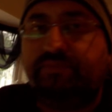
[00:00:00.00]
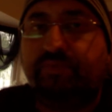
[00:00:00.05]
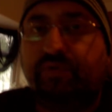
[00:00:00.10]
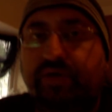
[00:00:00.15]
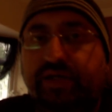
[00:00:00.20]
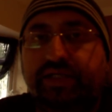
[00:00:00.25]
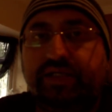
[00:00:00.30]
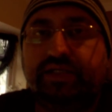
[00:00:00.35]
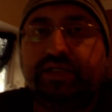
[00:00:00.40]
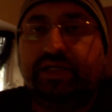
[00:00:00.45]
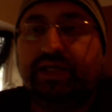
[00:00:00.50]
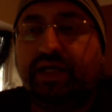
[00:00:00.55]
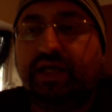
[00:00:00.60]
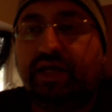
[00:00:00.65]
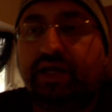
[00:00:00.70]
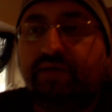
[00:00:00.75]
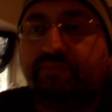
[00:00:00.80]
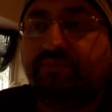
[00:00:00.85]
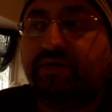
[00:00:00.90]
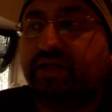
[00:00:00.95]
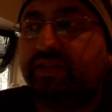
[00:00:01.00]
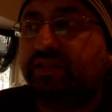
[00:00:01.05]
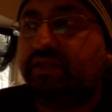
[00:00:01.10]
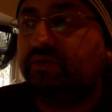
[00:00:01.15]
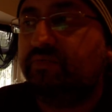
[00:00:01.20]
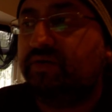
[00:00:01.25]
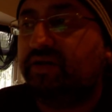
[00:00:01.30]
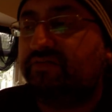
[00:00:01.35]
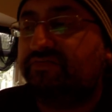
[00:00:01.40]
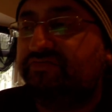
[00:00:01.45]
point. I think
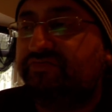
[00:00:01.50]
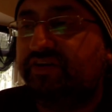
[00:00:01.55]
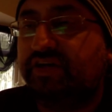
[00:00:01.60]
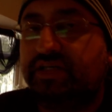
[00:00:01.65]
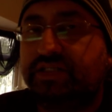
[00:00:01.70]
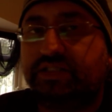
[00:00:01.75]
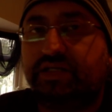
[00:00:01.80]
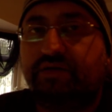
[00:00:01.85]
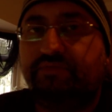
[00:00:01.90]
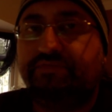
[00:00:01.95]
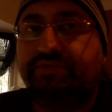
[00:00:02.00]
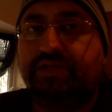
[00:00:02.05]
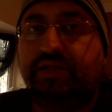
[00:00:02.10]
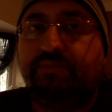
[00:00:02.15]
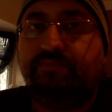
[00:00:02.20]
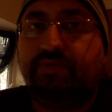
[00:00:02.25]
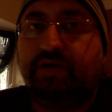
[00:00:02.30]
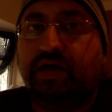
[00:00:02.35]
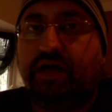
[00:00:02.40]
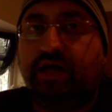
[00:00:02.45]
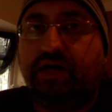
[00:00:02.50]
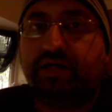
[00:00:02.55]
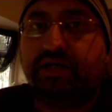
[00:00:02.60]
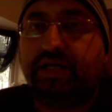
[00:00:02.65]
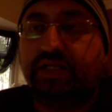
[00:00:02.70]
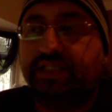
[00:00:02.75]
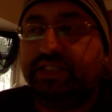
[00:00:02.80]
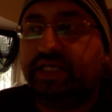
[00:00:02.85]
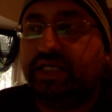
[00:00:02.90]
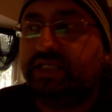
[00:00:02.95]
when I first come to the park, I
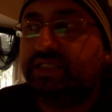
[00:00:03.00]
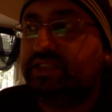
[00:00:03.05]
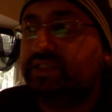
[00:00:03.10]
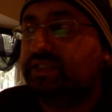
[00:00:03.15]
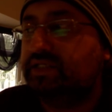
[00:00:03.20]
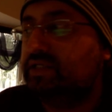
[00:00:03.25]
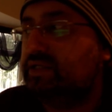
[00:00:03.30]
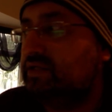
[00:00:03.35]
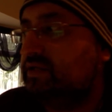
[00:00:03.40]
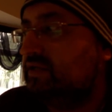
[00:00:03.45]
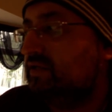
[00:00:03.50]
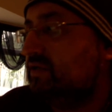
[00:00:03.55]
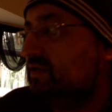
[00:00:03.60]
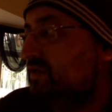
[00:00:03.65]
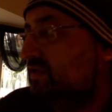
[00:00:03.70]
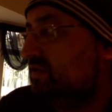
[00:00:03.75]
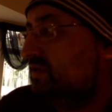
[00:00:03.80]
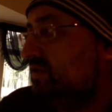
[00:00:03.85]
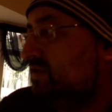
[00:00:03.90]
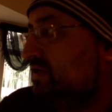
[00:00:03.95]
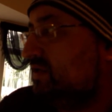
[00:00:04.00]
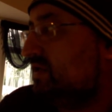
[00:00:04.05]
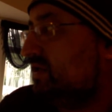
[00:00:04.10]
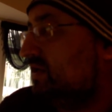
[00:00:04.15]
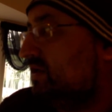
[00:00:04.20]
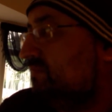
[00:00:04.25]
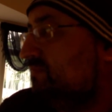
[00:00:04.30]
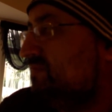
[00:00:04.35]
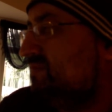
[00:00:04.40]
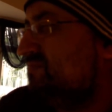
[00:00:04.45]
did.
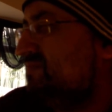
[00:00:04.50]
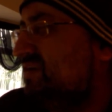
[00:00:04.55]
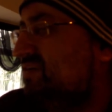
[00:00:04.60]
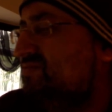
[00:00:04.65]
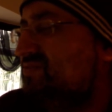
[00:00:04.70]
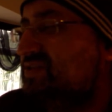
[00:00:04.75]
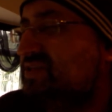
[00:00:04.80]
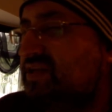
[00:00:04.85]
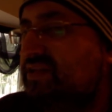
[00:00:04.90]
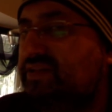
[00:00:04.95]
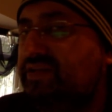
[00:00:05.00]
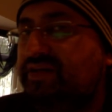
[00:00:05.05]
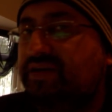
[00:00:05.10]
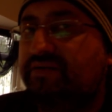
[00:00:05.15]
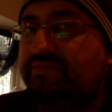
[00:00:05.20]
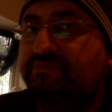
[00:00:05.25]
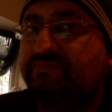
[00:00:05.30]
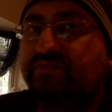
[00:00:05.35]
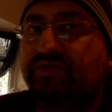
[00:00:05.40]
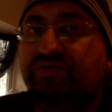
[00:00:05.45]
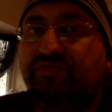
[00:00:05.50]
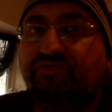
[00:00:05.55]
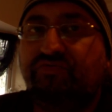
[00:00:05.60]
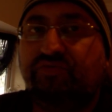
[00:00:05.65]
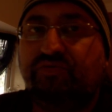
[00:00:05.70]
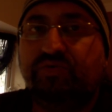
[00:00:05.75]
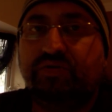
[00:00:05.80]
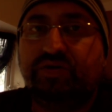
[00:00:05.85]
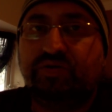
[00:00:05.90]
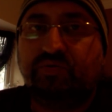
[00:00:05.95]
I think I've moved
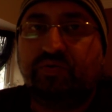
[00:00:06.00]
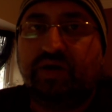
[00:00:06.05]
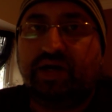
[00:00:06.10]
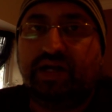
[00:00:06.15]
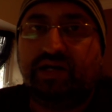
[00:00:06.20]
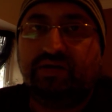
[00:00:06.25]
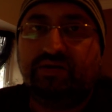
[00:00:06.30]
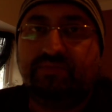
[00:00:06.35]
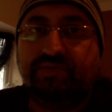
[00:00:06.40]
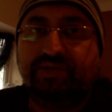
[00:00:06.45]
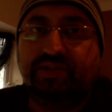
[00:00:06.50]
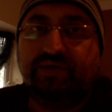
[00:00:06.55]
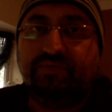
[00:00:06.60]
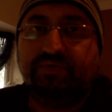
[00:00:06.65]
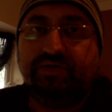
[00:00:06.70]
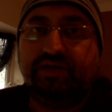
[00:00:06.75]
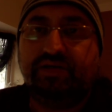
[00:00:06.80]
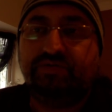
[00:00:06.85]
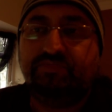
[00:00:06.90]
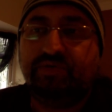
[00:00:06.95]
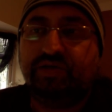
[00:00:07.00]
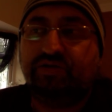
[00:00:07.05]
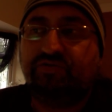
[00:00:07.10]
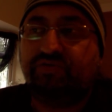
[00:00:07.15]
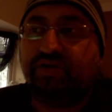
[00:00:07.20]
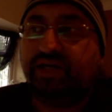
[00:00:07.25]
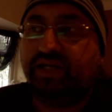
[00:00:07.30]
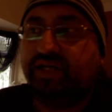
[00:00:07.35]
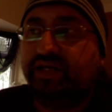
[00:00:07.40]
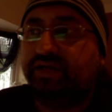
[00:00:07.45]
forward quite a lot, but no one gives me
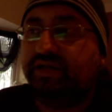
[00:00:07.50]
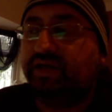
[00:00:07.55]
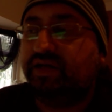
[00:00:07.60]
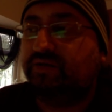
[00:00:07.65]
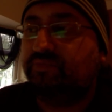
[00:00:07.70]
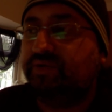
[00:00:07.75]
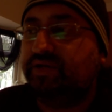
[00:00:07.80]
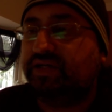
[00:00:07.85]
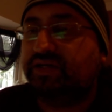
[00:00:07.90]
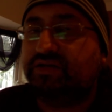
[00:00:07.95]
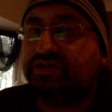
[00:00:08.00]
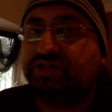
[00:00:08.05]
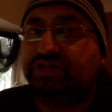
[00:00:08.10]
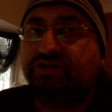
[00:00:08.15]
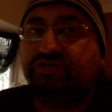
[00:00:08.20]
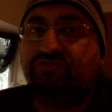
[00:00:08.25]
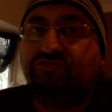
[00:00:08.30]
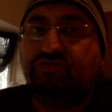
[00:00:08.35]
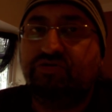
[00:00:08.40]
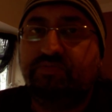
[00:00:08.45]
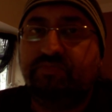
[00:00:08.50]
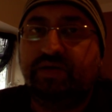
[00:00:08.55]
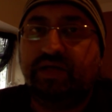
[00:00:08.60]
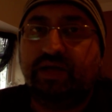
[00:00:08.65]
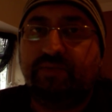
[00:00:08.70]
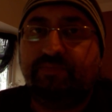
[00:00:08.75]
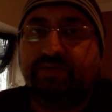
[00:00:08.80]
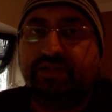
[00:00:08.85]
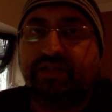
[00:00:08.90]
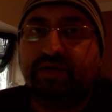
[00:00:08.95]
credit. When it comes to the grooming
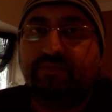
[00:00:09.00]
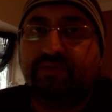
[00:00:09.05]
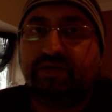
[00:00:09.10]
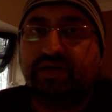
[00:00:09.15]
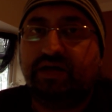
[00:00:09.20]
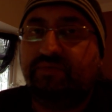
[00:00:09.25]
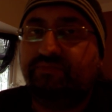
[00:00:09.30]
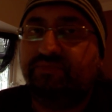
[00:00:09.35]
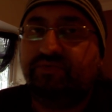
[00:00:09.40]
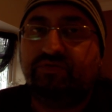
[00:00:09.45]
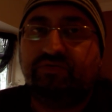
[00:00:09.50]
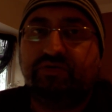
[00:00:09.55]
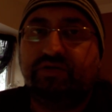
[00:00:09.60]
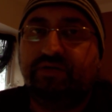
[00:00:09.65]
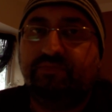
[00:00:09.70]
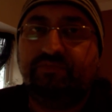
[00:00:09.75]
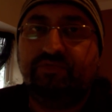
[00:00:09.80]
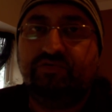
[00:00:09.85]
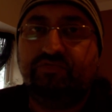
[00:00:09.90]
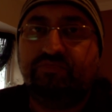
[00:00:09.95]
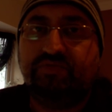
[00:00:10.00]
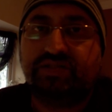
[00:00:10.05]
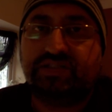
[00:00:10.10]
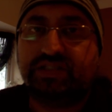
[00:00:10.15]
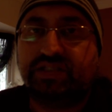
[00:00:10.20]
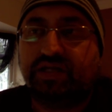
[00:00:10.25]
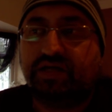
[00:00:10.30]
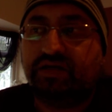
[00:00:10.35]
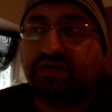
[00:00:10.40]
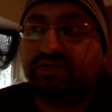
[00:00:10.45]
epidemic, I'm not going to move my
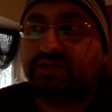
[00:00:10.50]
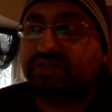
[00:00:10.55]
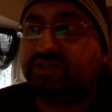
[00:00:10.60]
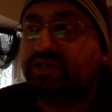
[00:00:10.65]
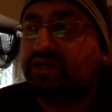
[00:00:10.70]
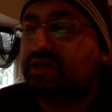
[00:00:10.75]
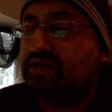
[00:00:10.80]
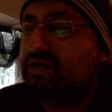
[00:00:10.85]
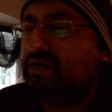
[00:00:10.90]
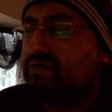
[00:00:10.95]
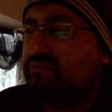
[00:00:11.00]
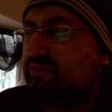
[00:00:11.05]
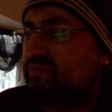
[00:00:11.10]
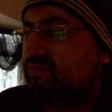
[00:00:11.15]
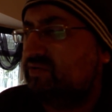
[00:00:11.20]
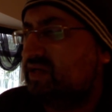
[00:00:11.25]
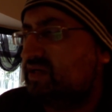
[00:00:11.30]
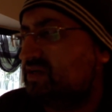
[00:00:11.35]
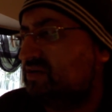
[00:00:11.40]
stance. But when it